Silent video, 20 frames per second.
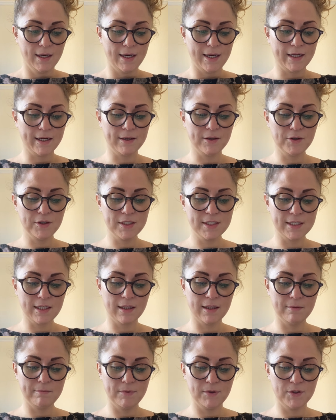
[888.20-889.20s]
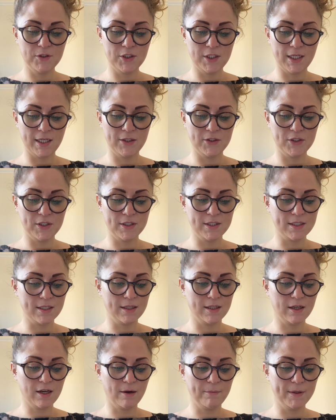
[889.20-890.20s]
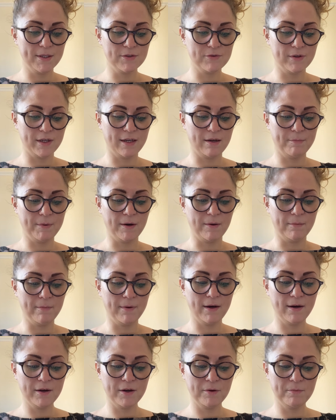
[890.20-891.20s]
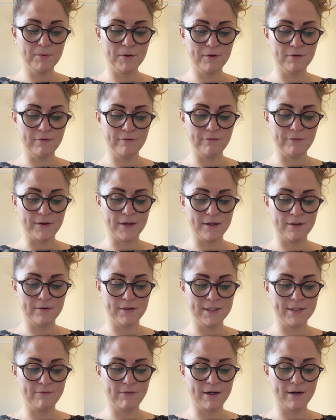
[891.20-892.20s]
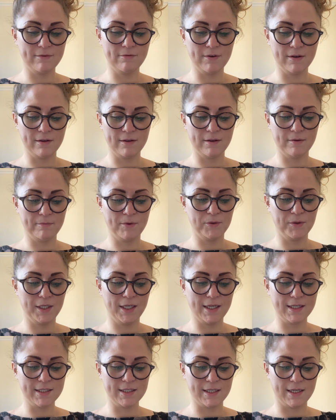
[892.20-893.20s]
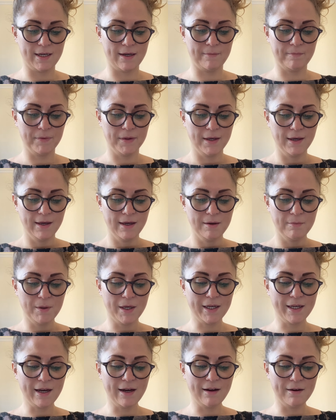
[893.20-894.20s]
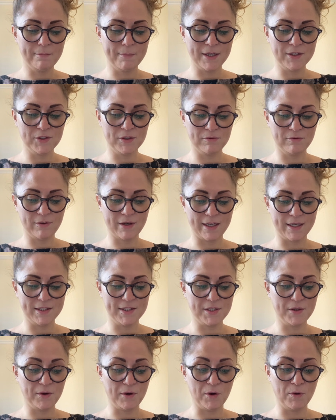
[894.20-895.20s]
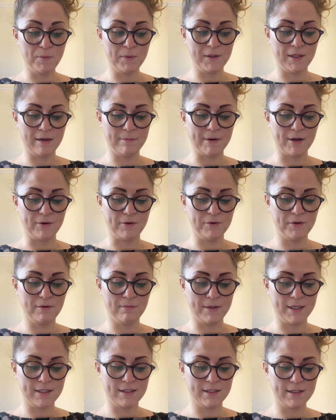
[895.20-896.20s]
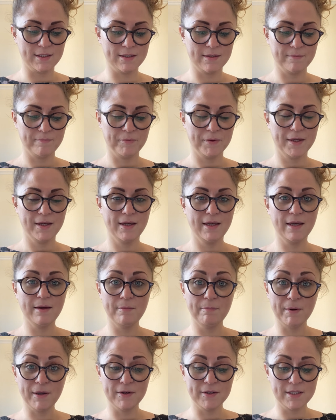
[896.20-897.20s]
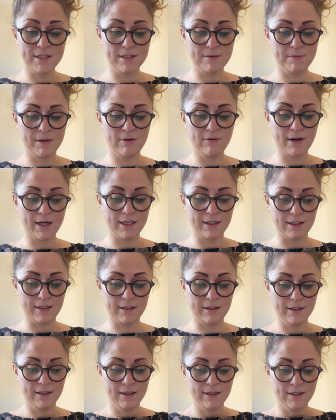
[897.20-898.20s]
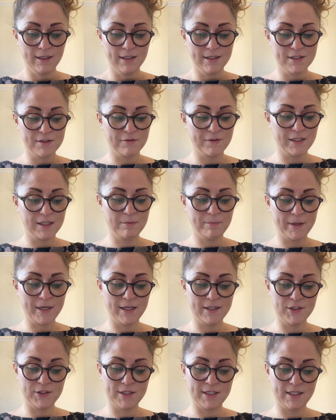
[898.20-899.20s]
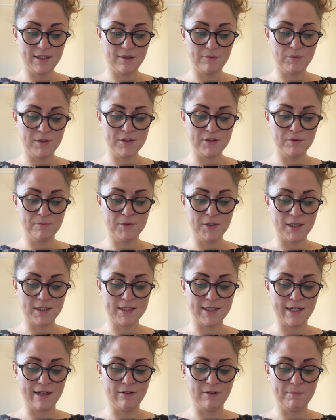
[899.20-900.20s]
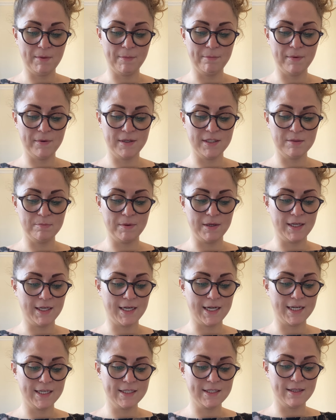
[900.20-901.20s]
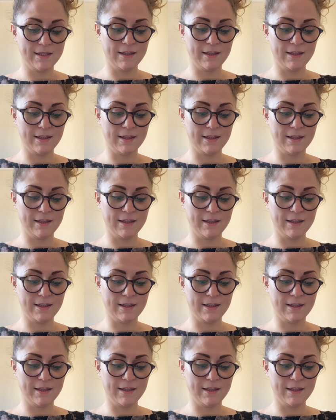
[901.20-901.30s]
I can understand the mood changes and the comments written about Margot, mother and father as if I'd written them only yesterday, but I can't imagine writing so openly about other matters. It embarrasses me greatly to read the pages dealing with subjects that I remembered as being nicer